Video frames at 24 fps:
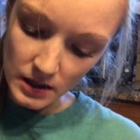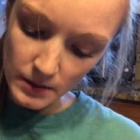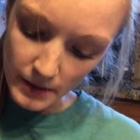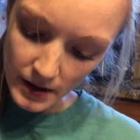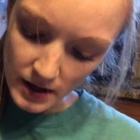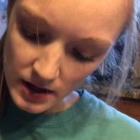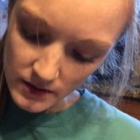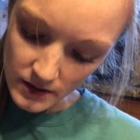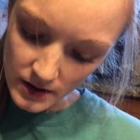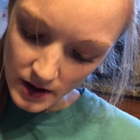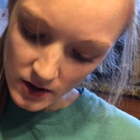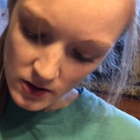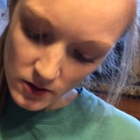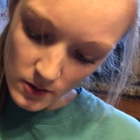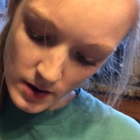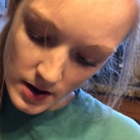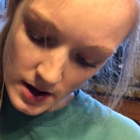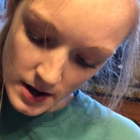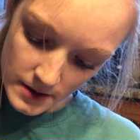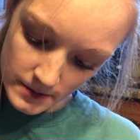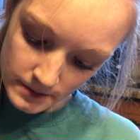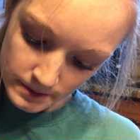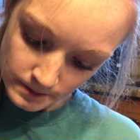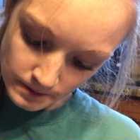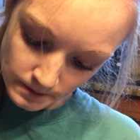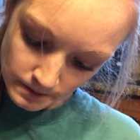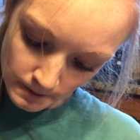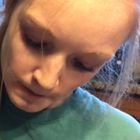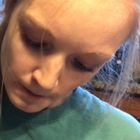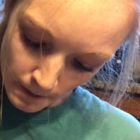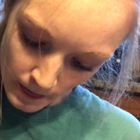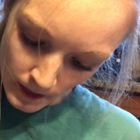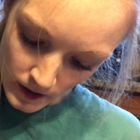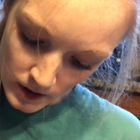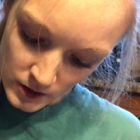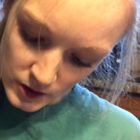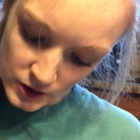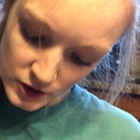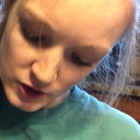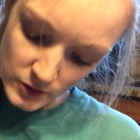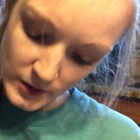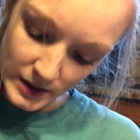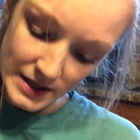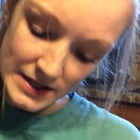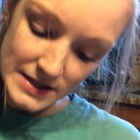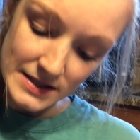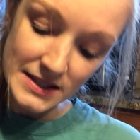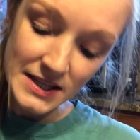take a bite of the other one, just
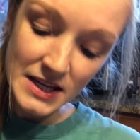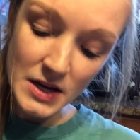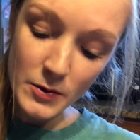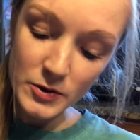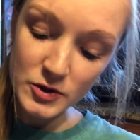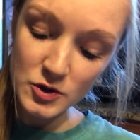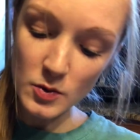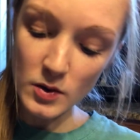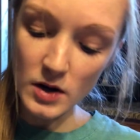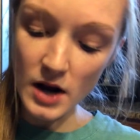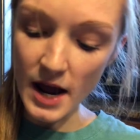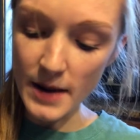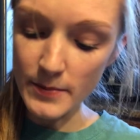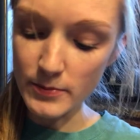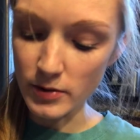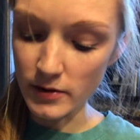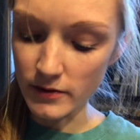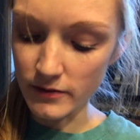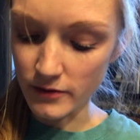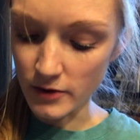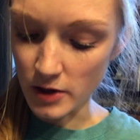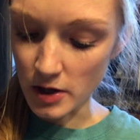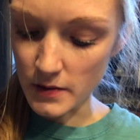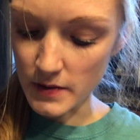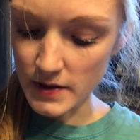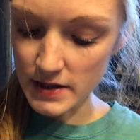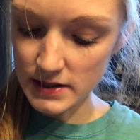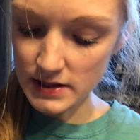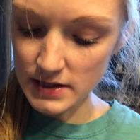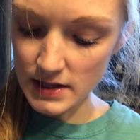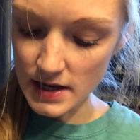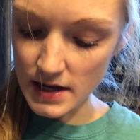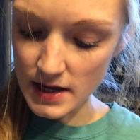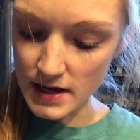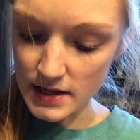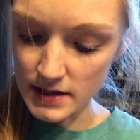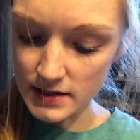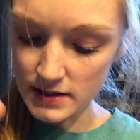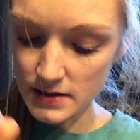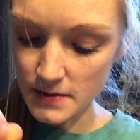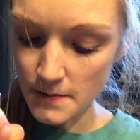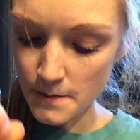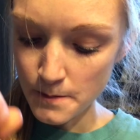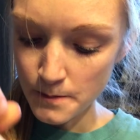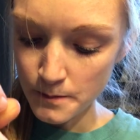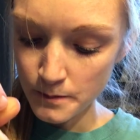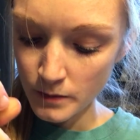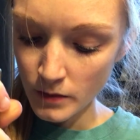so I can see which one I prefer. This is
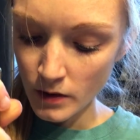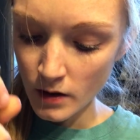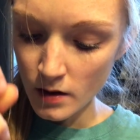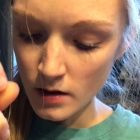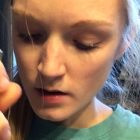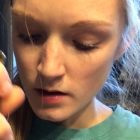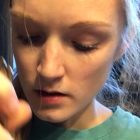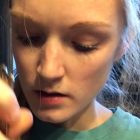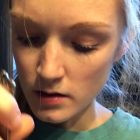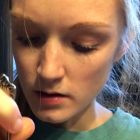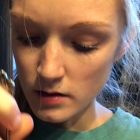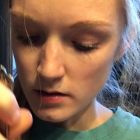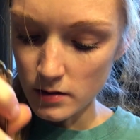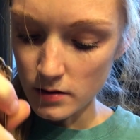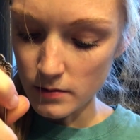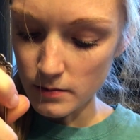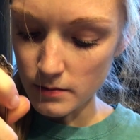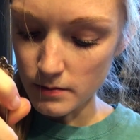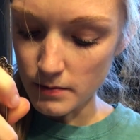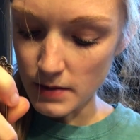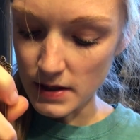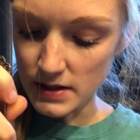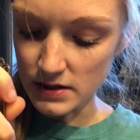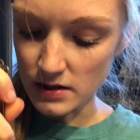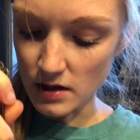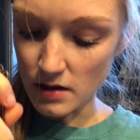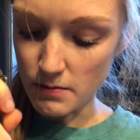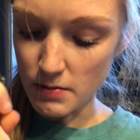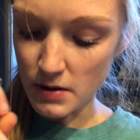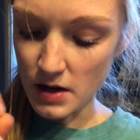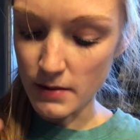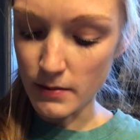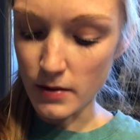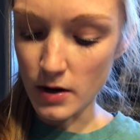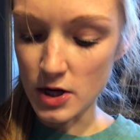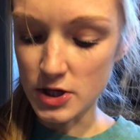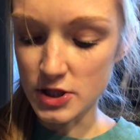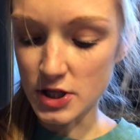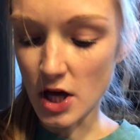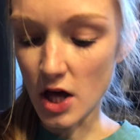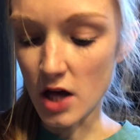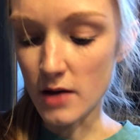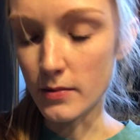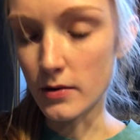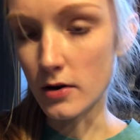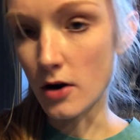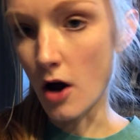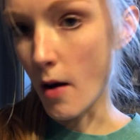basically peanut butter and
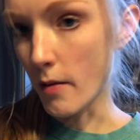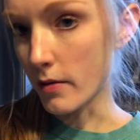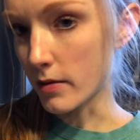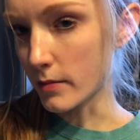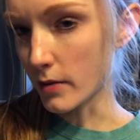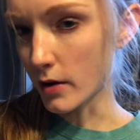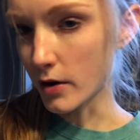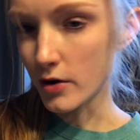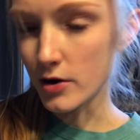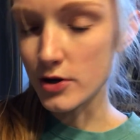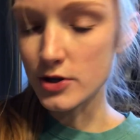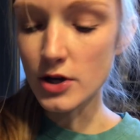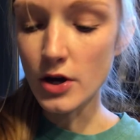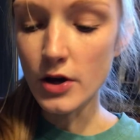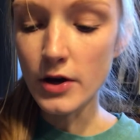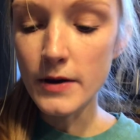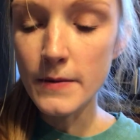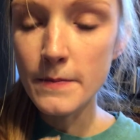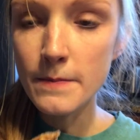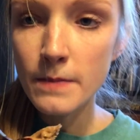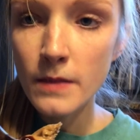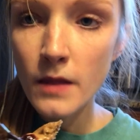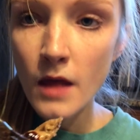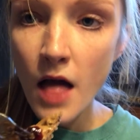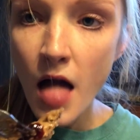jelly, but almond butter and jelly.